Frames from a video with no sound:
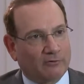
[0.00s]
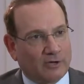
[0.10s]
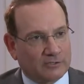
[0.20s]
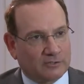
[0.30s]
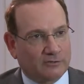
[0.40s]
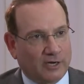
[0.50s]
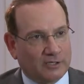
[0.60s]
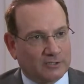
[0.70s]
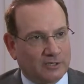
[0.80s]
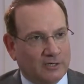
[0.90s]

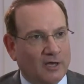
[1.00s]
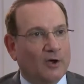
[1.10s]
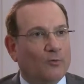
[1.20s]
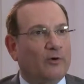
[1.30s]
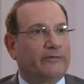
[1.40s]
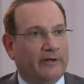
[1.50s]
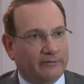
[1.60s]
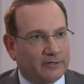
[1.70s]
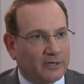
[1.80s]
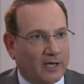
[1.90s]
restoration, we're there
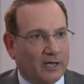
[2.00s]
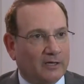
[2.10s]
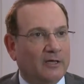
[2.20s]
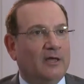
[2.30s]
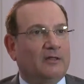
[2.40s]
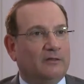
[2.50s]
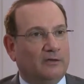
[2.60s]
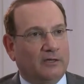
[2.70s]
today. The